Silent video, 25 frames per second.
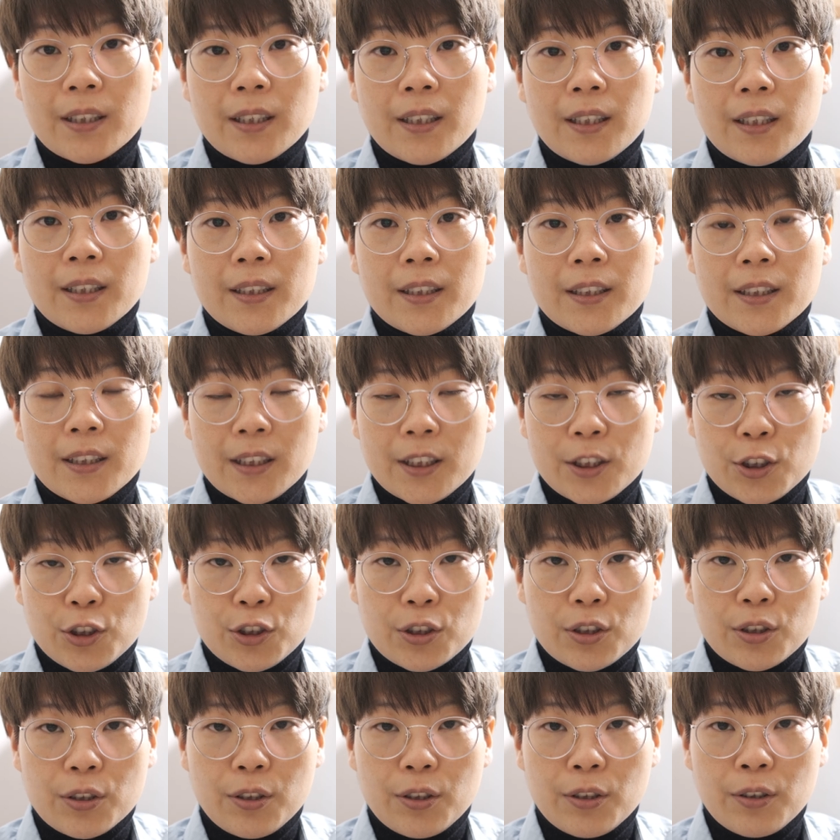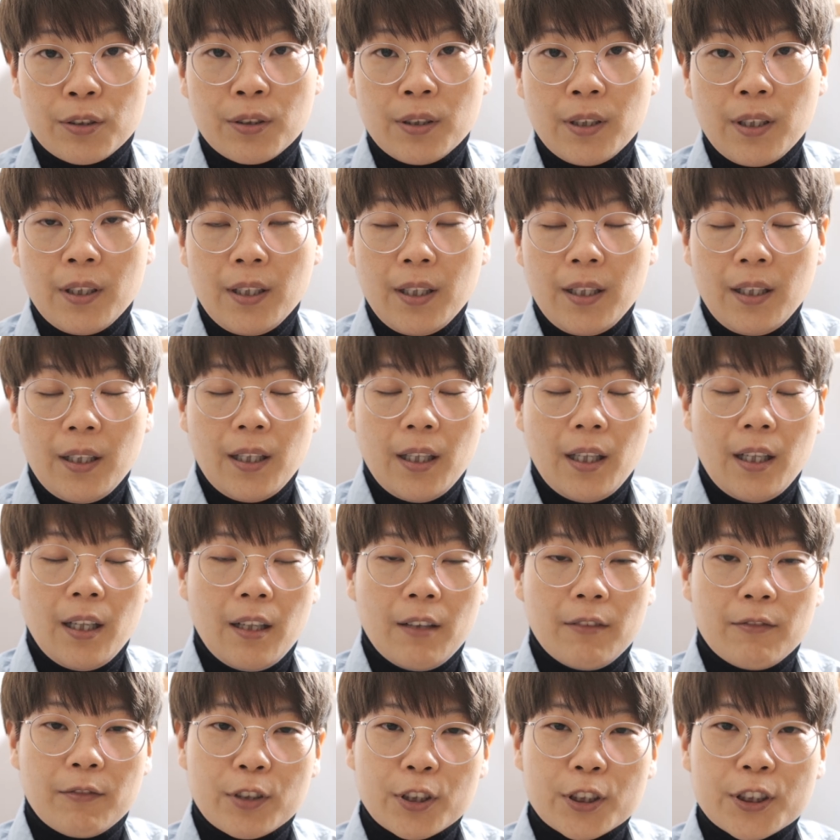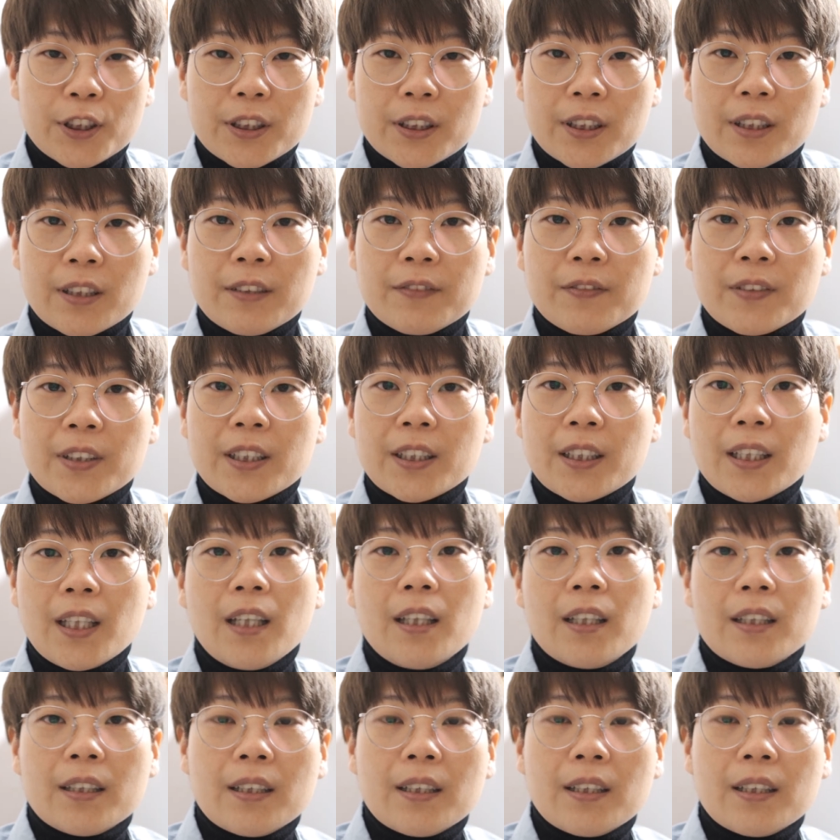the digital version of it on